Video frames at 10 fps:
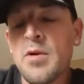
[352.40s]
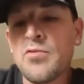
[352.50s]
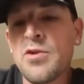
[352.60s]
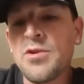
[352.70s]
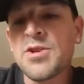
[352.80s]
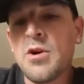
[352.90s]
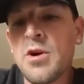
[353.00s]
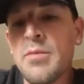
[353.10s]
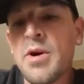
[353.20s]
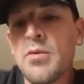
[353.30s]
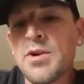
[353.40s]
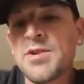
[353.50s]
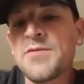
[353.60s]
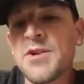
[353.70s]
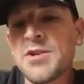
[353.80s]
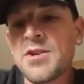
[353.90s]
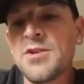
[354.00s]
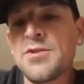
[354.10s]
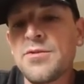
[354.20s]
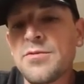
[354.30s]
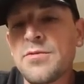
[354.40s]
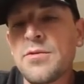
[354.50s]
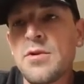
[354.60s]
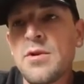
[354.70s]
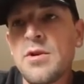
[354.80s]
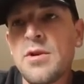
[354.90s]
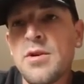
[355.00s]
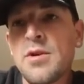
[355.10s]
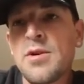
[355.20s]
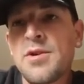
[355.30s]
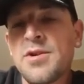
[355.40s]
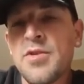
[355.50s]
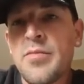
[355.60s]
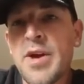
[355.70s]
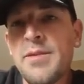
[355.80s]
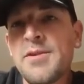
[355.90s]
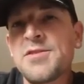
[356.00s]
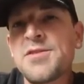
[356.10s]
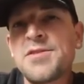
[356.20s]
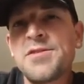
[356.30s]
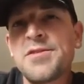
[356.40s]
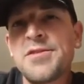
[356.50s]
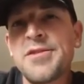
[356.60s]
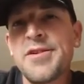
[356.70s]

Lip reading: I'm real sorry about what it's fixing to do to the babies,